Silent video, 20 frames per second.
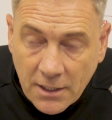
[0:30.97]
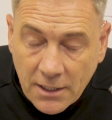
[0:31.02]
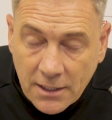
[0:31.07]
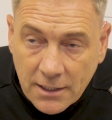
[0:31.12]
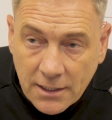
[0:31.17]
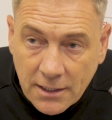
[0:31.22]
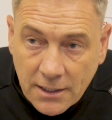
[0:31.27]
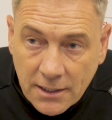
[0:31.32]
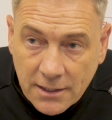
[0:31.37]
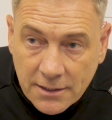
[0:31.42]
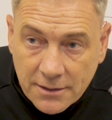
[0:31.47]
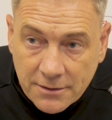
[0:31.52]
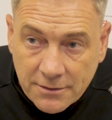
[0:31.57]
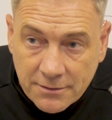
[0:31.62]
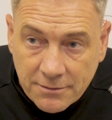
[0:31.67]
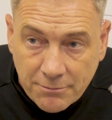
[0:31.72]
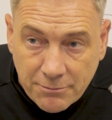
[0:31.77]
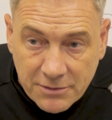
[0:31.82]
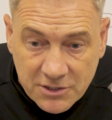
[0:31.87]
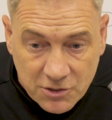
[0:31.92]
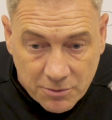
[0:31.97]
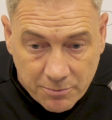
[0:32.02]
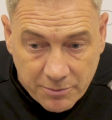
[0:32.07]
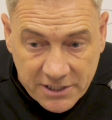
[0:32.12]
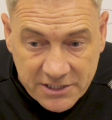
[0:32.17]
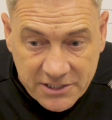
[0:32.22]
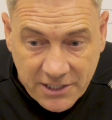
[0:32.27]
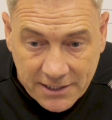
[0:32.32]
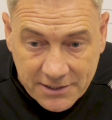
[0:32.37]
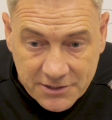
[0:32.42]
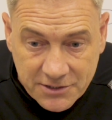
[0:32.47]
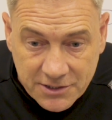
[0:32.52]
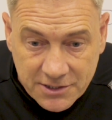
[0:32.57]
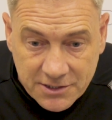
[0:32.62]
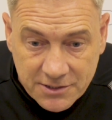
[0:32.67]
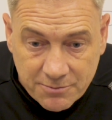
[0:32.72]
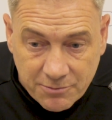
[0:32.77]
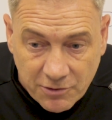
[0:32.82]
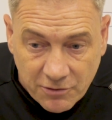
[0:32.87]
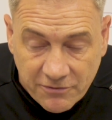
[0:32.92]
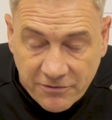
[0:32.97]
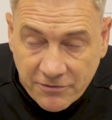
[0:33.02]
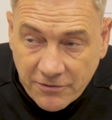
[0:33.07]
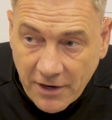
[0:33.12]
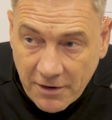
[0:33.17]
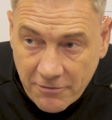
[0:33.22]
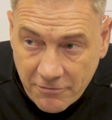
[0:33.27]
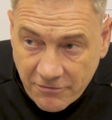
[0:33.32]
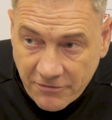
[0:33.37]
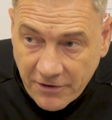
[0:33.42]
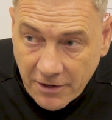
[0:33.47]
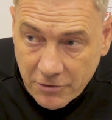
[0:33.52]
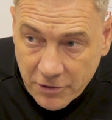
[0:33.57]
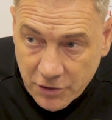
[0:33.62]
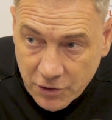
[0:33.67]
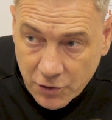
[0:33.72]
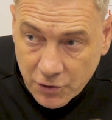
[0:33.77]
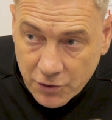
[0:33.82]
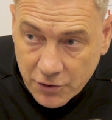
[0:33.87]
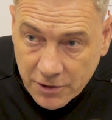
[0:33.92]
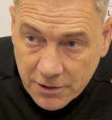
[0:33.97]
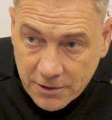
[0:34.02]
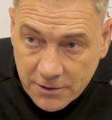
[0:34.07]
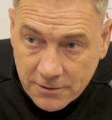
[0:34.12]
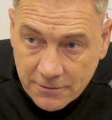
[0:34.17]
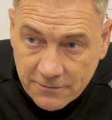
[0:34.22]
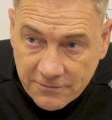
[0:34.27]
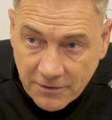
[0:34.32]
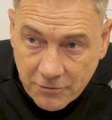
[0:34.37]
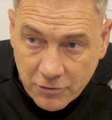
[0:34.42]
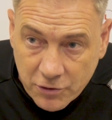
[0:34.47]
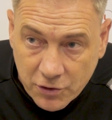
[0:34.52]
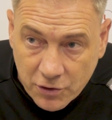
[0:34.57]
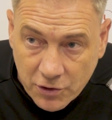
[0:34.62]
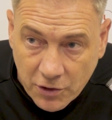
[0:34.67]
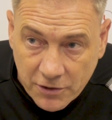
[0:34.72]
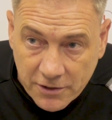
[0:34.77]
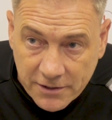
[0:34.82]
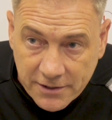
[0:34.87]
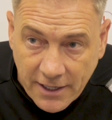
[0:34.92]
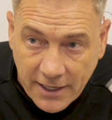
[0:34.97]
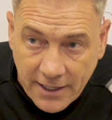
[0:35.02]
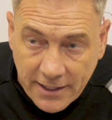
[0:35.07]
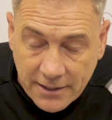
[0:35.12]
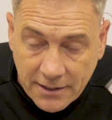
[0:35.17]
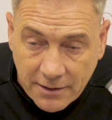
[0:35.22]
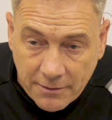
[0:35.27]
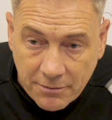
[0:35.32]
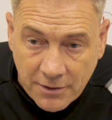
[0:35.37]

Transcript: and missed some big chances, but very, very good on the day.